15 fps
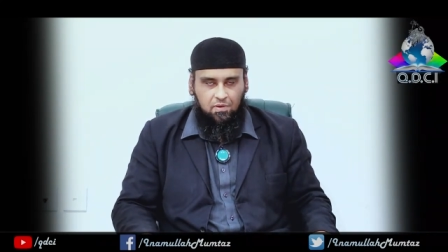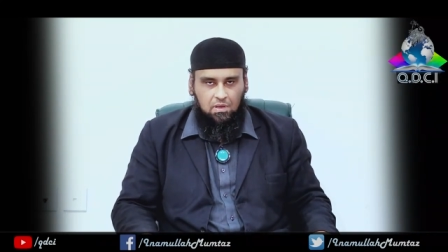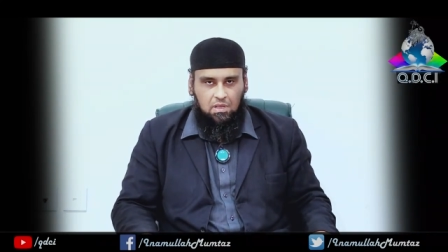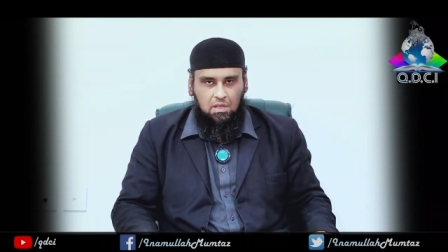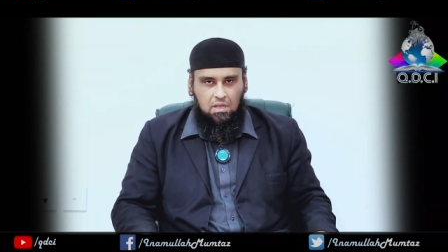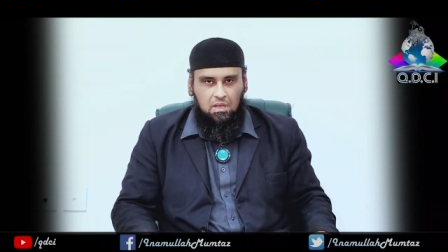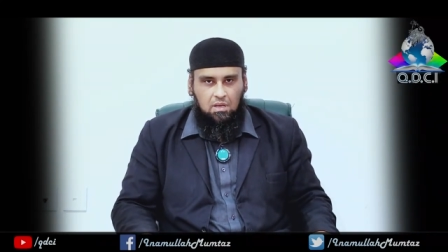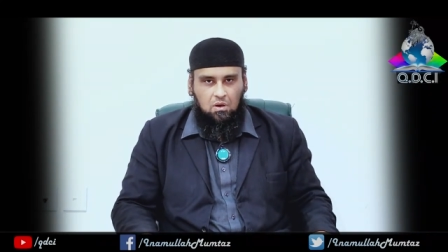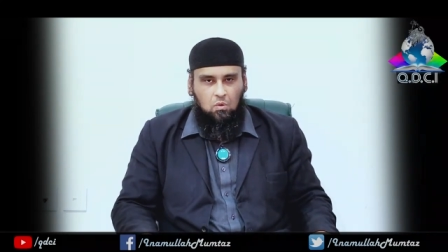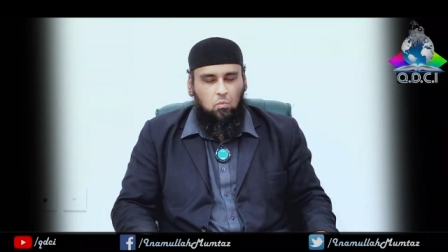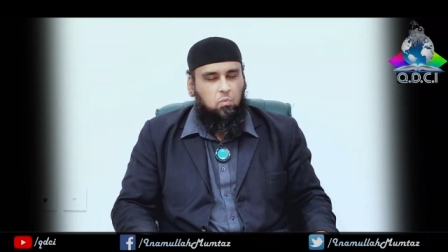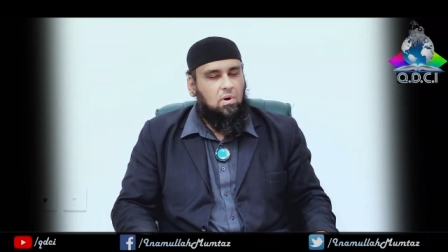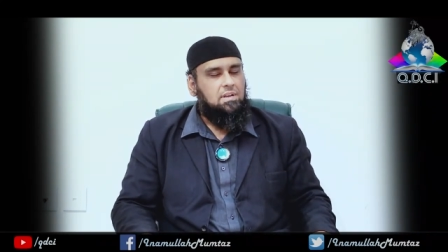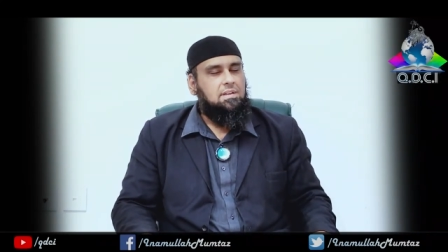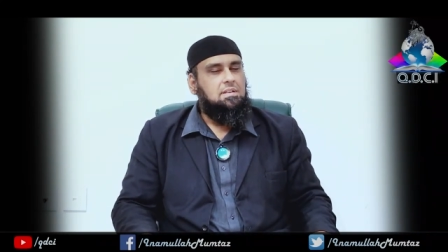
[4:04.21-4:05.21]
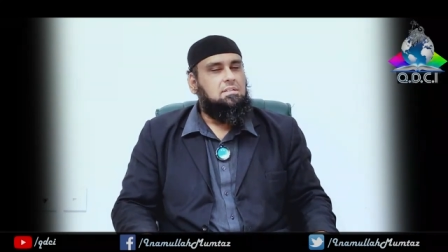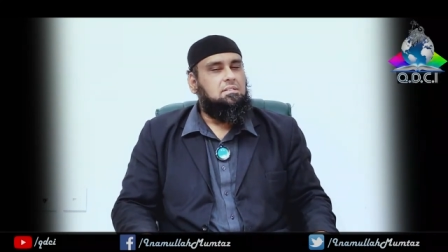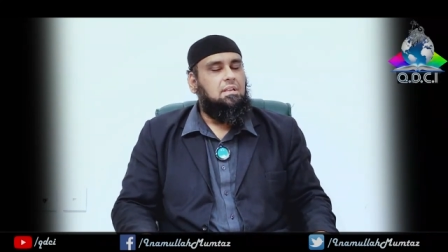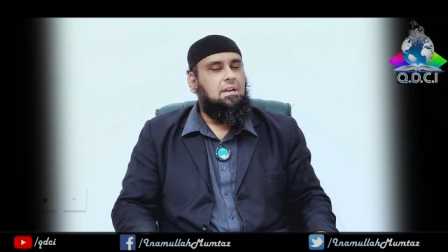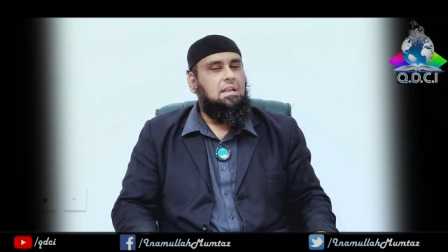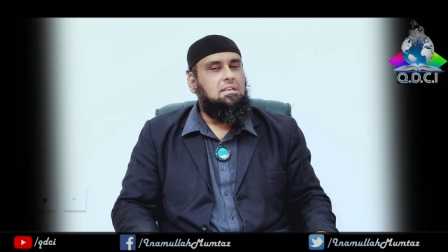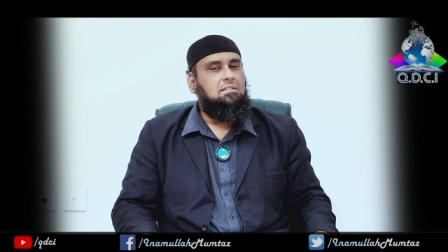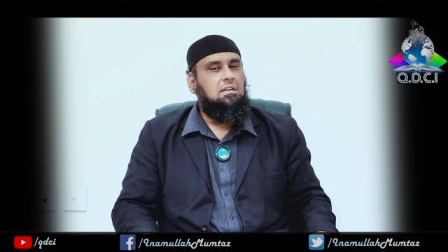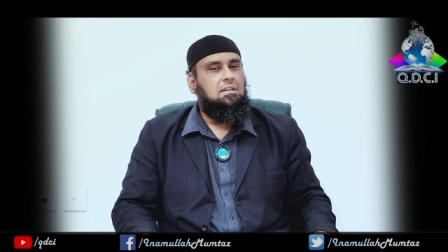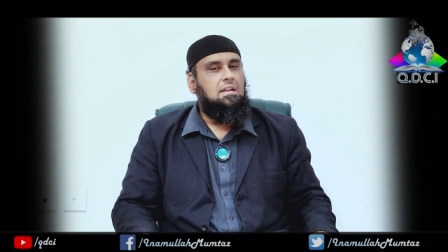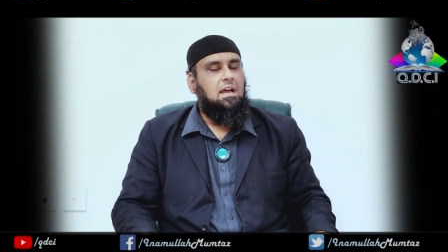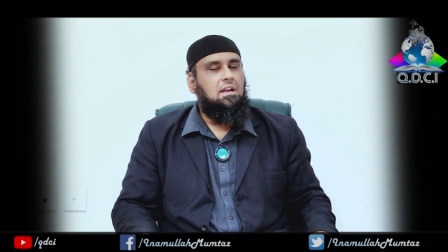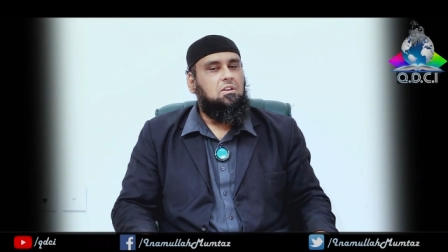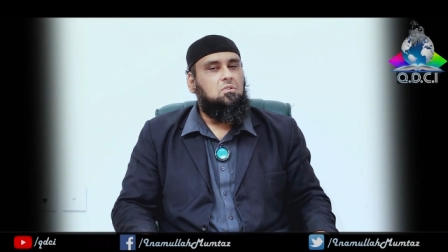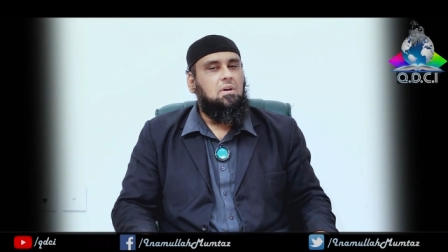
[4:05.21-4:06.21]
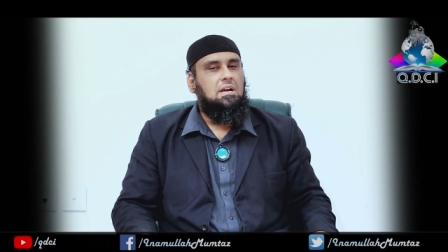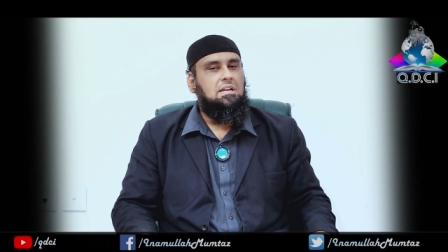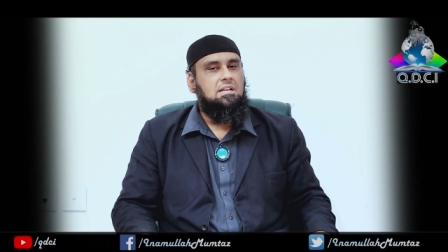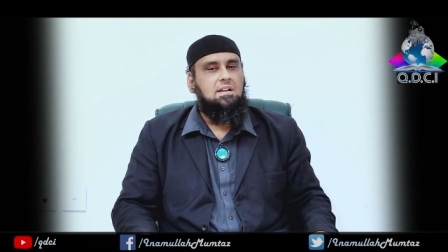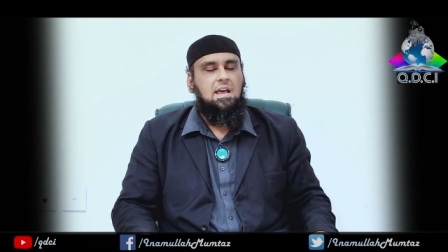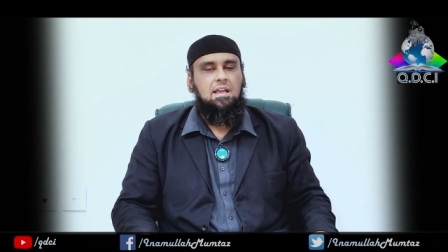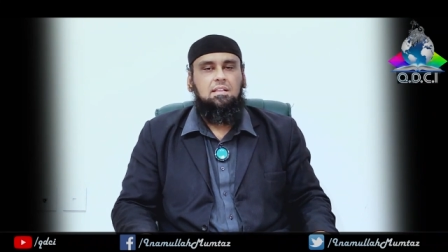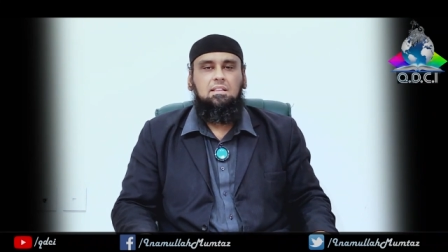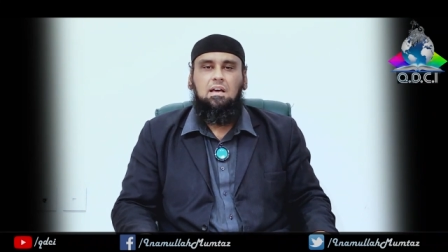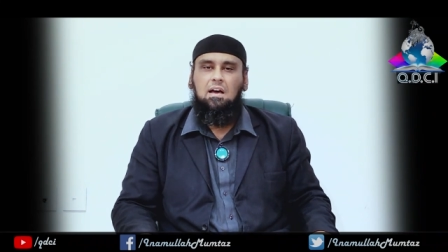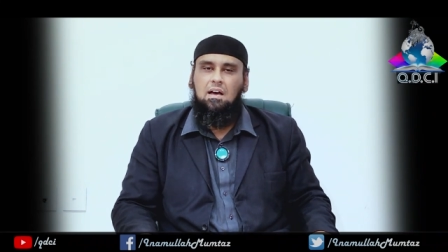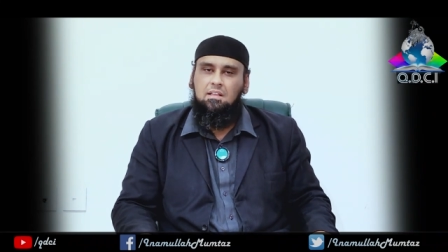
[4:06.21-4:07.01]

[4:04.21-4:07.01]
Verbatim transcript: what is the reason that you are denying the